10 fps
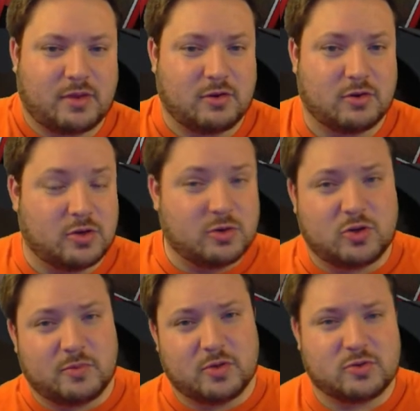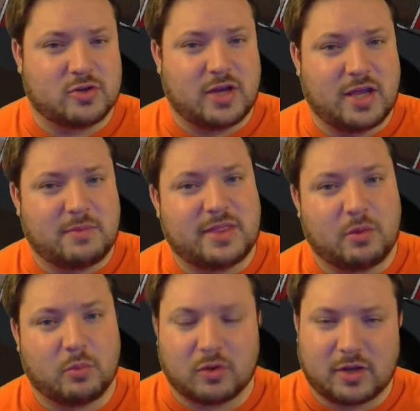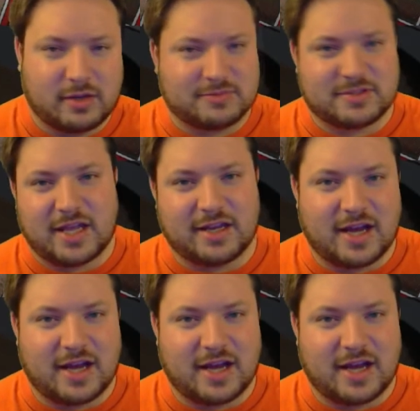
your YouTube username, and then we'll stay